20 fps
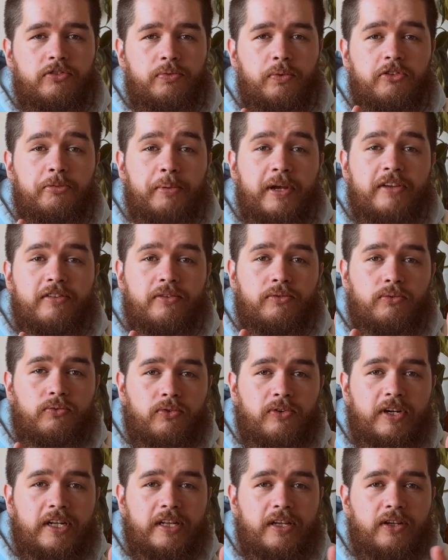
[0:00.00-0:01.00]
which makes it
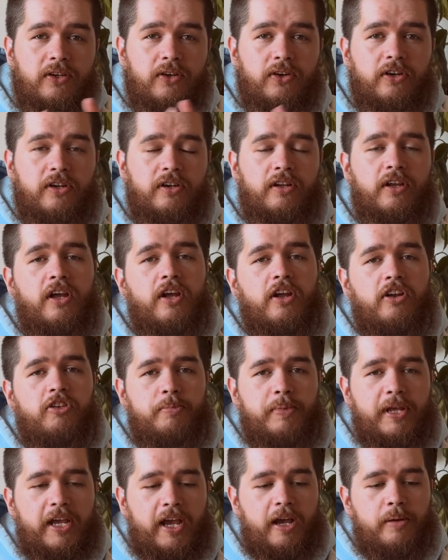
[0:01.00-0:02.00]
really good to
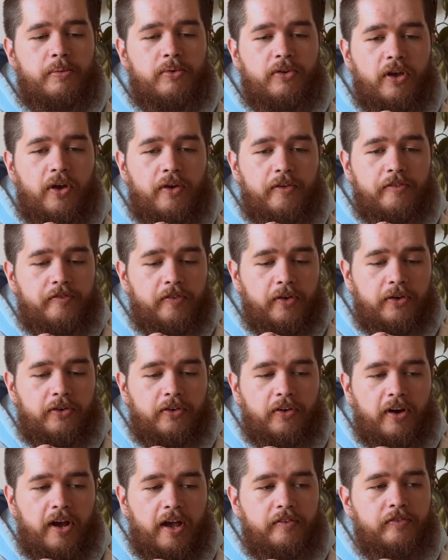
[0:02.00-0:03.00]
be able to go
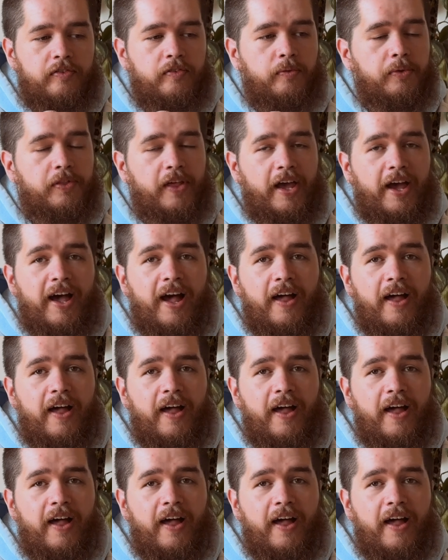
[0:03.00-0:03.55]
photograph without